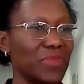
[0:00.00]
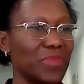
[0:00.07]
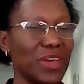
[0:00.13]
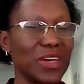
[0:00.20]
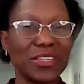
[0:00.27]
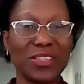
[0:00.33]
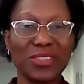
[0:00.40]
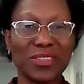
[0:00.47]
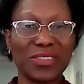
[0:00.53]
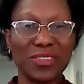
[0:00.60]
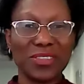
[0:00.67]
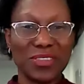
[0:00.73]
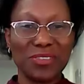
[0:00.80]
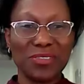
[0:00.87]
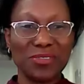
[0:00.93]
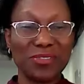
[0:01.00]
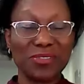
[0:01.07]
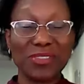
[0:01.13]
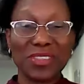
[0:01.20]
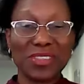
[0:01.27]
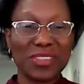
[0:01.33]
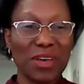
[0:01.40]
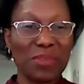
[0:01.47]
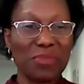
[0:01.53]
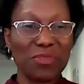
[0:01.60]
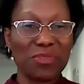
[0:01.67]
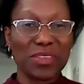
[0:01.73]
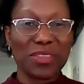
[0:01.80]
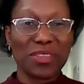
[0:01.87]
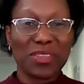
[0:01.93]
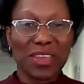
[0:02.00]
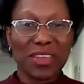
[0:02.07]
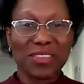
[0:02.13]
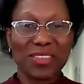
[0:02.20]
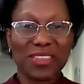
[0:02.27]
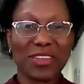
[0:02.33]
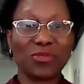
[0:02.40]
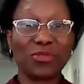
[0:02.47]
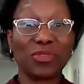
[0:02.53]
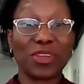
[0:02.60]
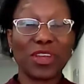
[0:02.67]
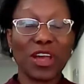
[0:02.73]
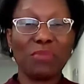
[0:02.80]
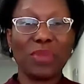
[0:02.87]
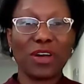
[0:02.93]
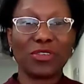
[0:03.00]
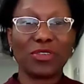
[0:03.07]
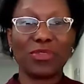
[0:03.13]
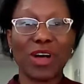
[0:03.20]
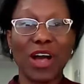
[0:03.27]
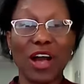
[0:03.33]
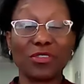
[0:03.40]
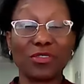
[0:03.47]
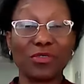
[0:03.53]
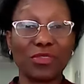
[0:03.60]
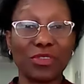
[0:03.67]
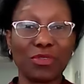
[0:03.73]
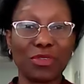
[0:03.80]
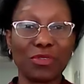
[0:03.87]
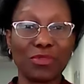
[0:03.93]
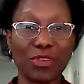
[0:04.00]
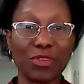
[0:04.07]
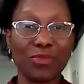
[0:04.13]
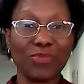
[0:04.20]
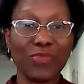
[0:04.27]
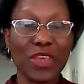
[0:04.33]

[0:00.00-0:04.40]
that is, those are some of the things that would come out of a review.